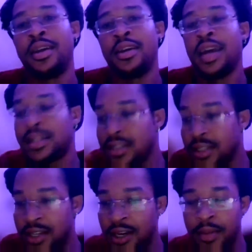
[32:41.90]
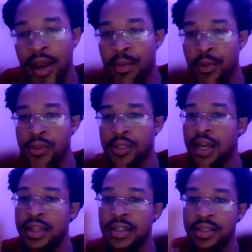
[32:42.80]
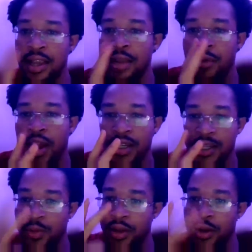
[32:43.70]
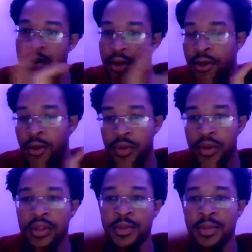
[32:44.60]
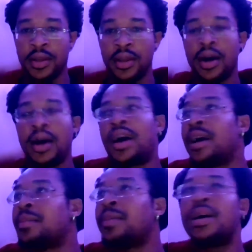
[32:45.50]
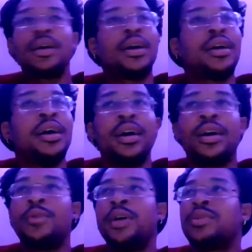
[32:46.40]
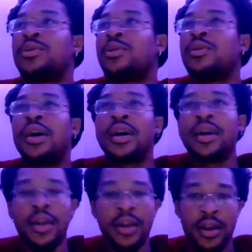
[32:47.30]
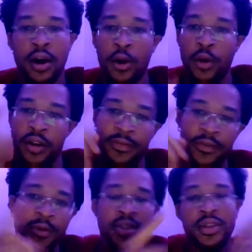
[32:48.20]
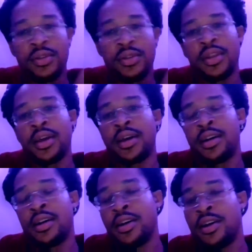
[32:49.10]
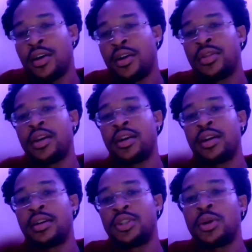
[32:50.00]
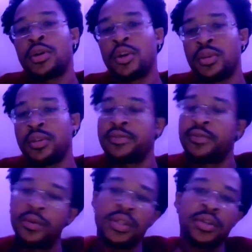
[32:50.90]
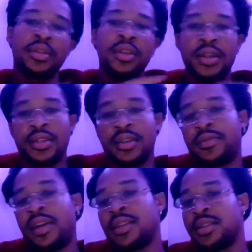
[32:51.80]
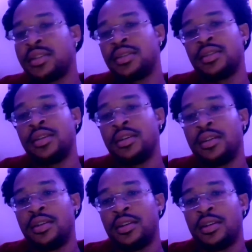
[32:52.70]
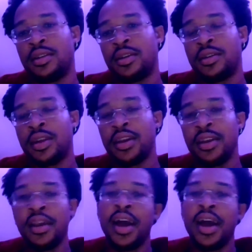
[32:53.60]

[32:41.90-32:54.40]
Yet Jeremiah and Moses had the same reaction when God called upon them. Wait till already focusing on their shortcomings, focusing on their disadvantages. Okay?